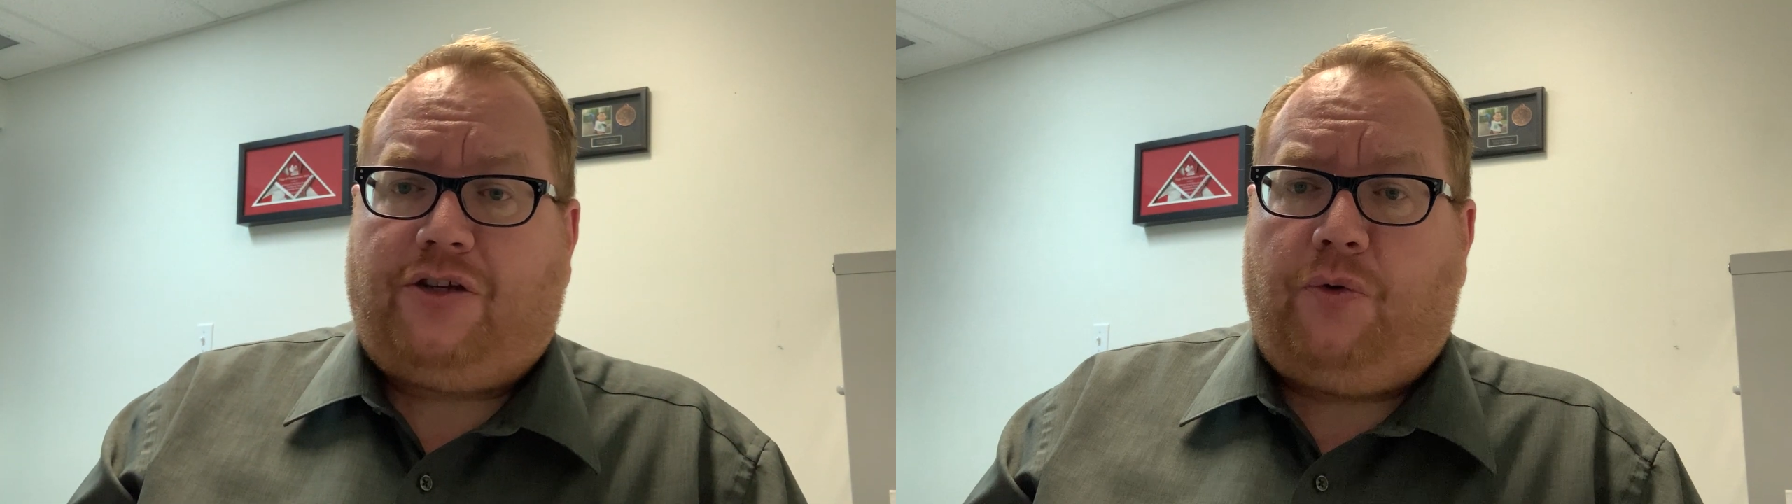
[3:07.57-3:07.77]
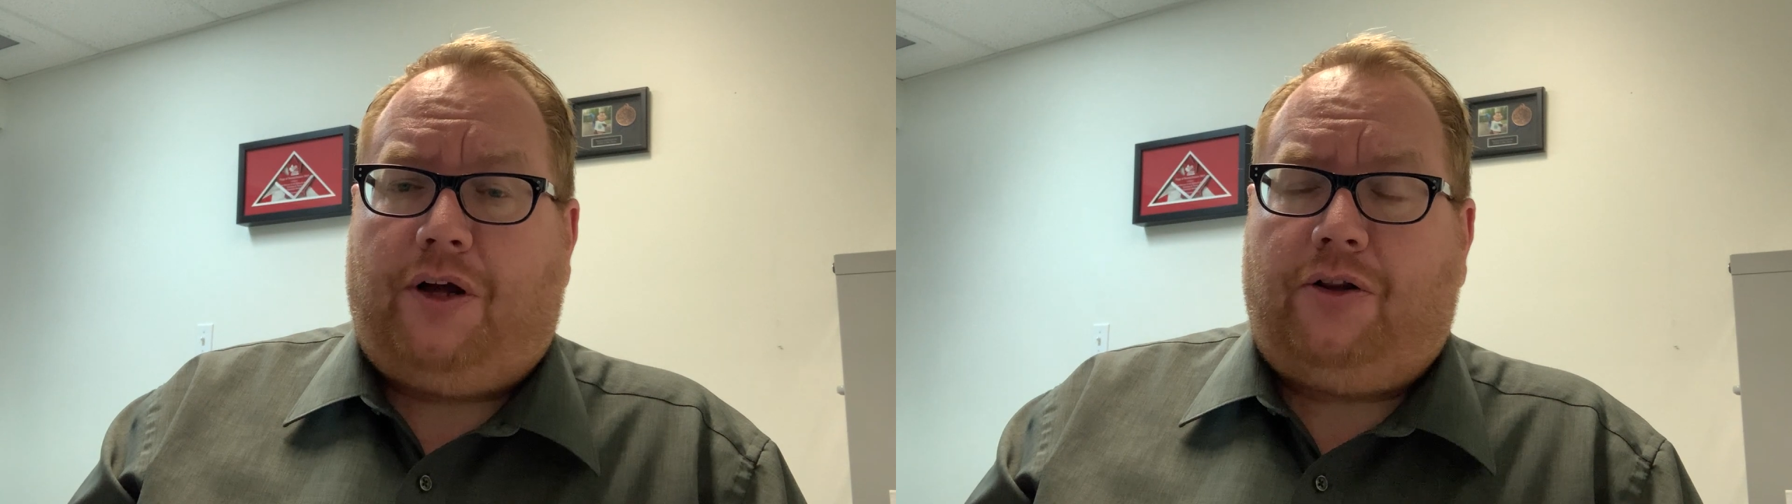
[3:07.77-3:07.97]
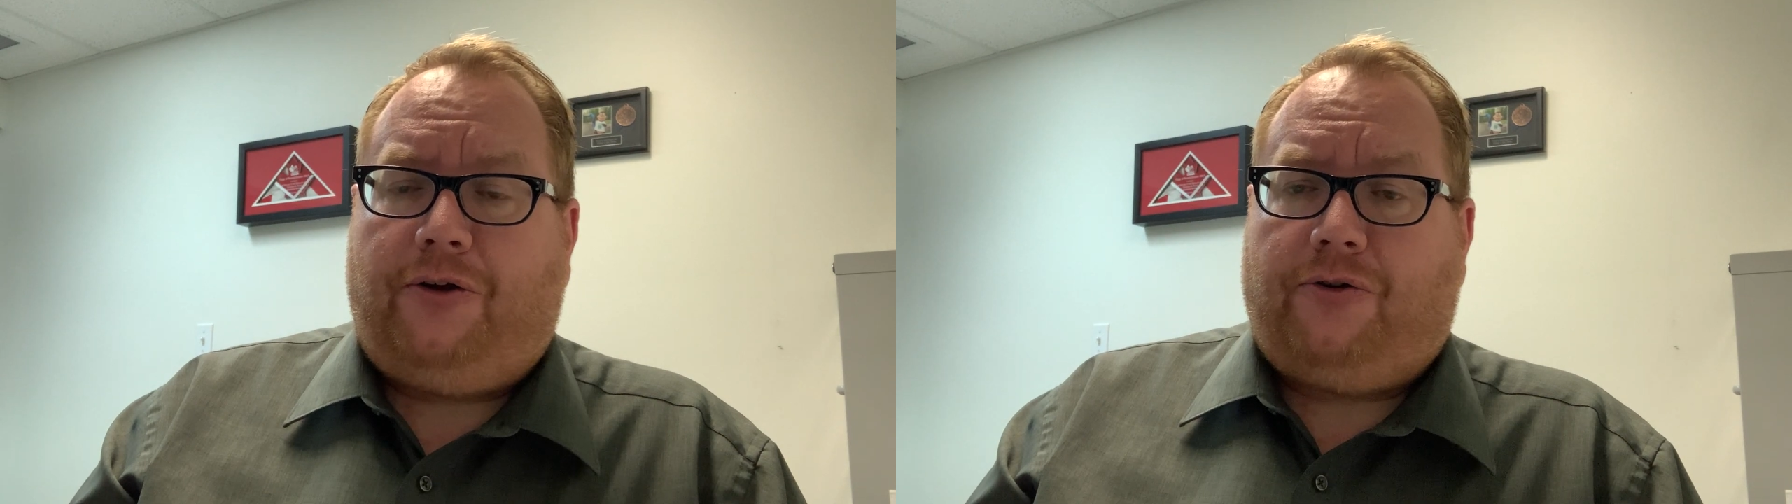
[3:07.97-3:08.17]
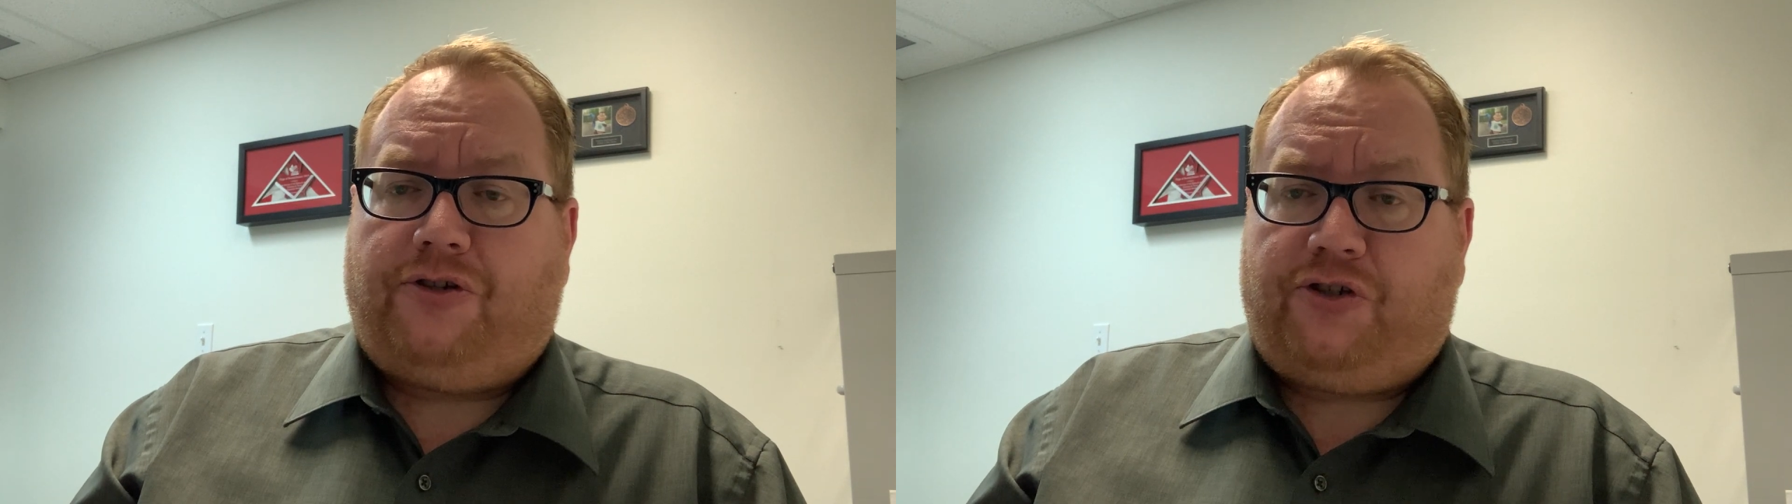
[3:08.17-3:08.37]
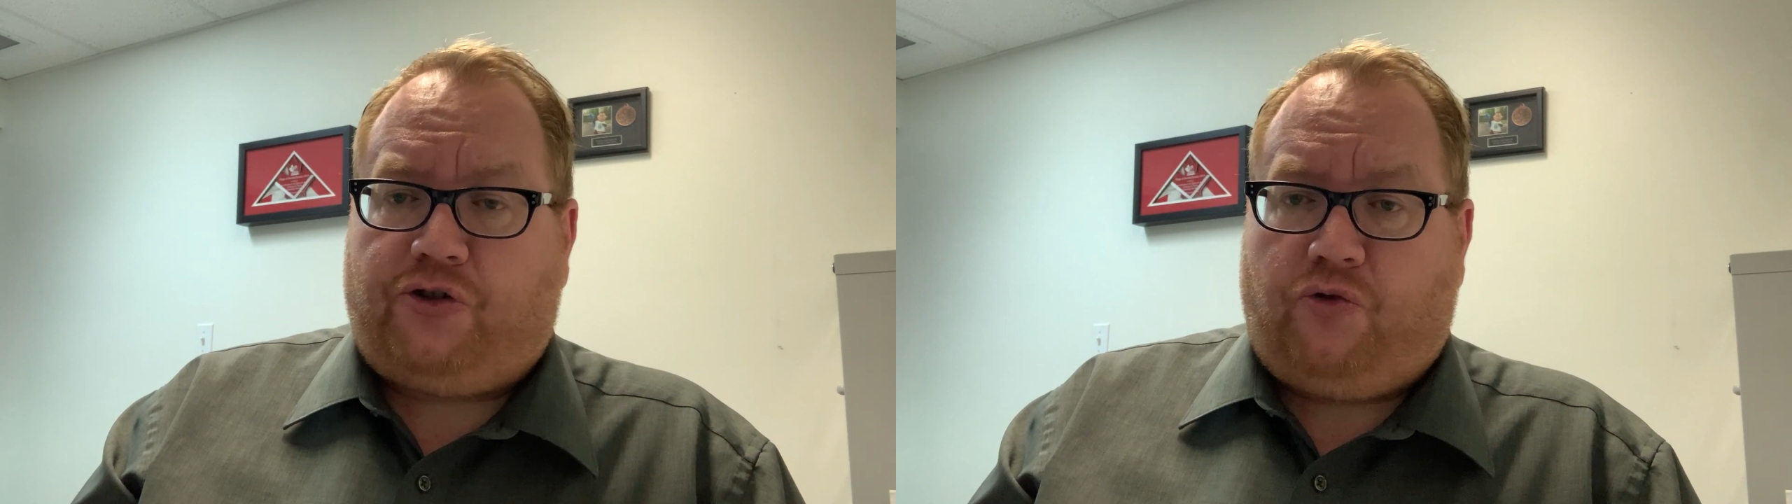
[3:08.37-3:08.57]
to a cleared
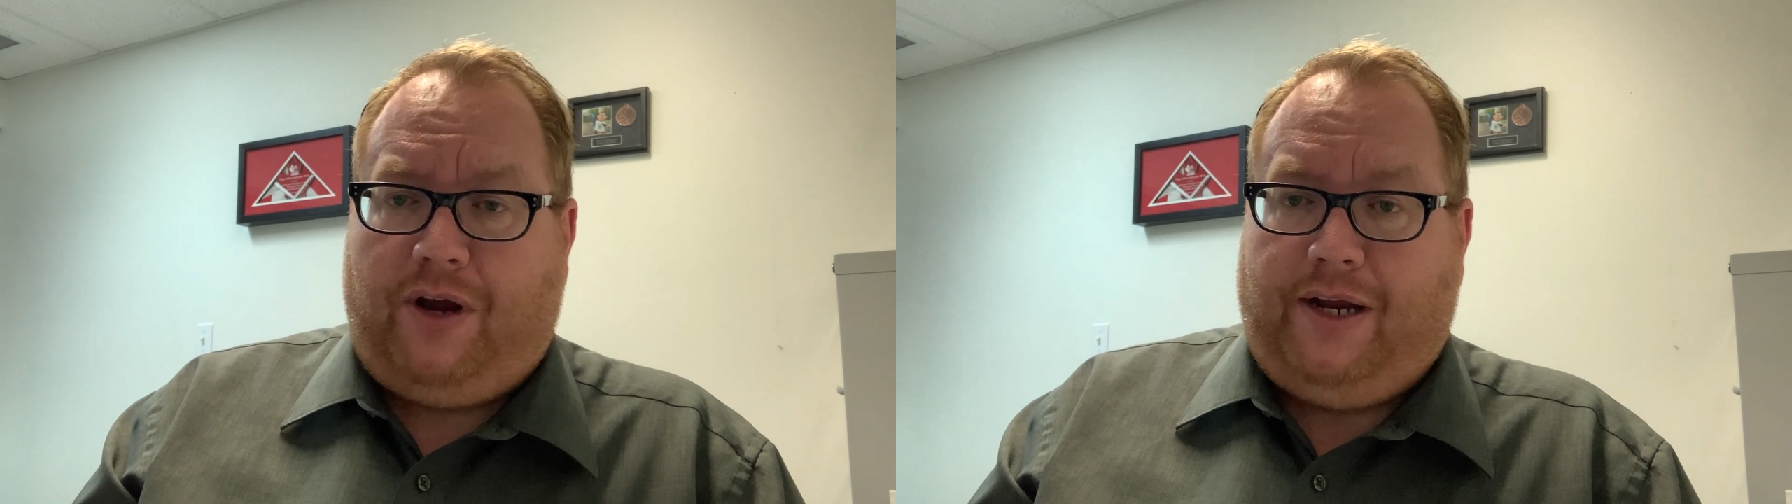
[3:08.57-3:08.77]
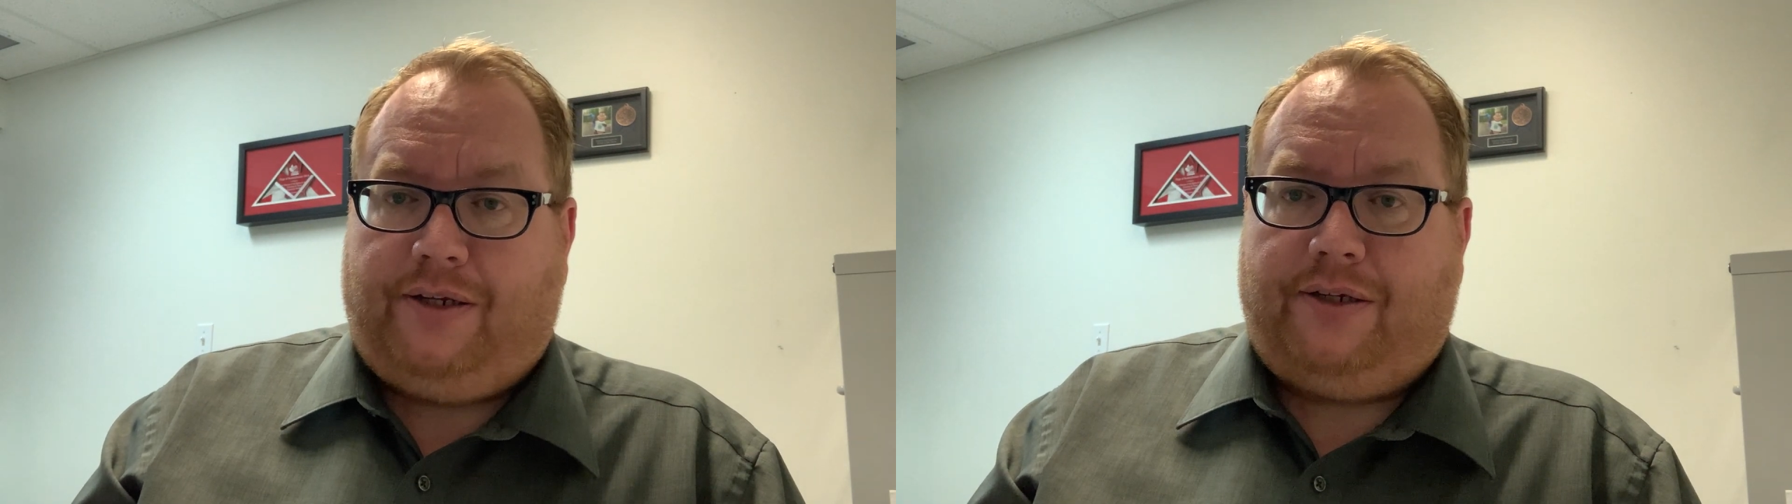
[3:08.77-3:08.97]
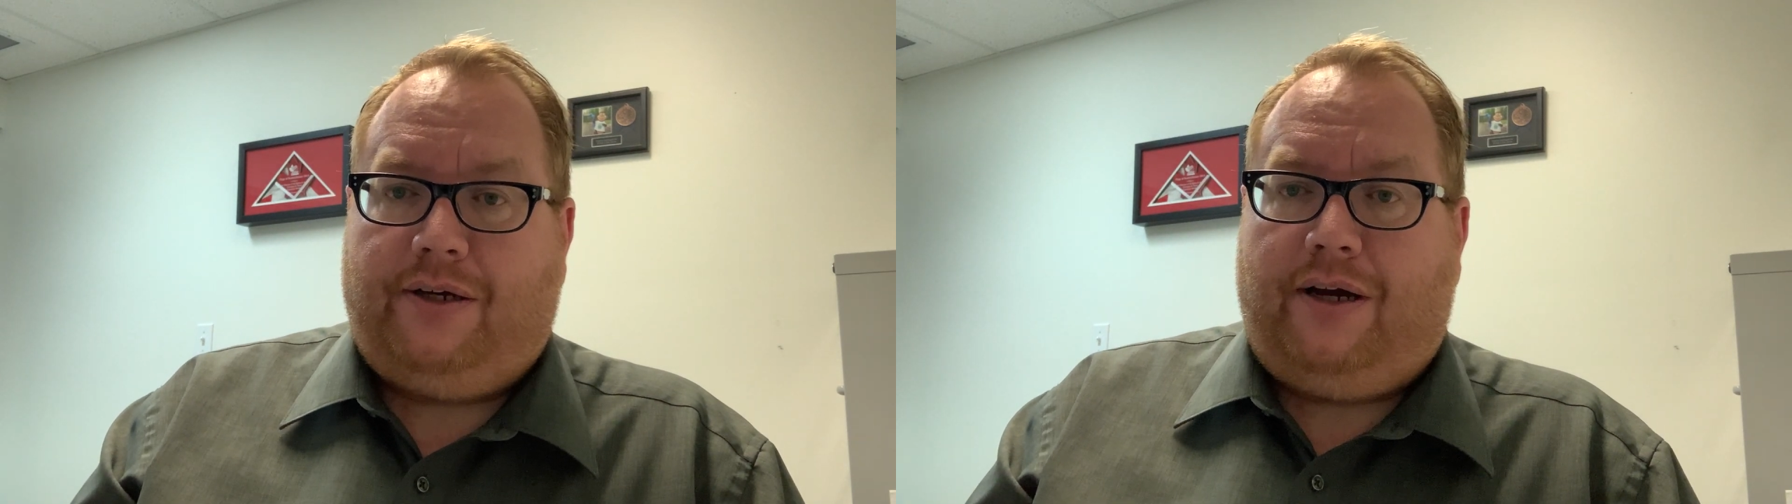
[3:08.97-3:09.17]
street.